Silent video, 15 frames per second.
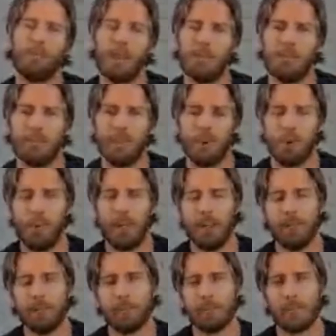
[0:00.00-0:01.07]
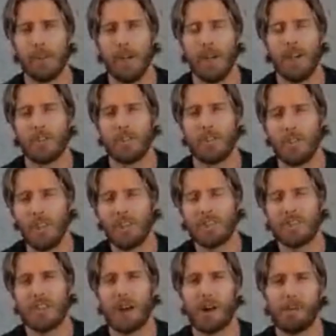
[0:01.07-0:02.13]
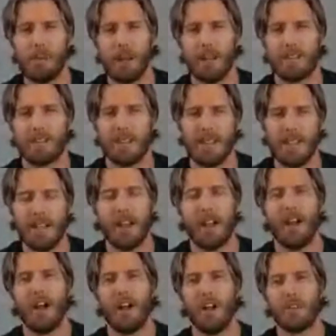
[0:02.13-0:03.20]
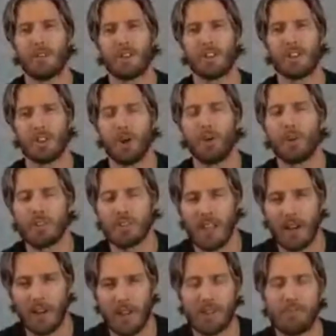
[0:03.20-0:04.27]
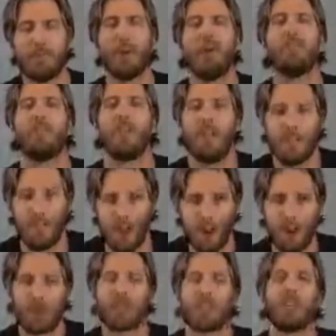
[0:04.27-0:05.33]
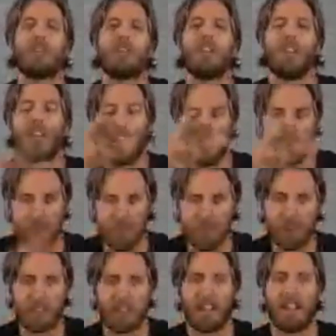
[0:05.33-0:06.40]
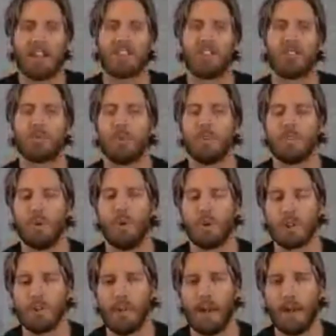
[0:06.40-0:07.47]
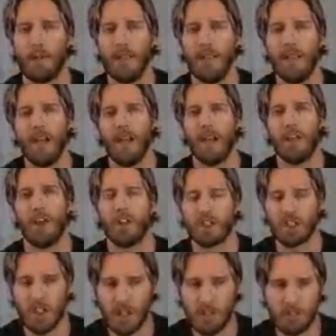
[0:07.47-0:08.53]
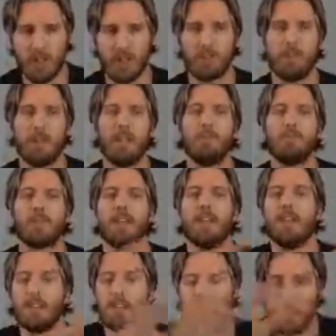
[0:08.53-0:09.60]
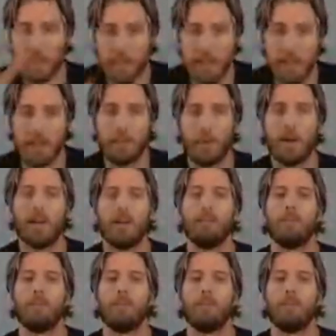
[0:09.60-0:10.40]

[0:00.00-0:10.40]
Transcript: beamforming. So this is our ability to control the sound in both the horizontal and the vertical axis we talked about, and shape these beams in a 3D way.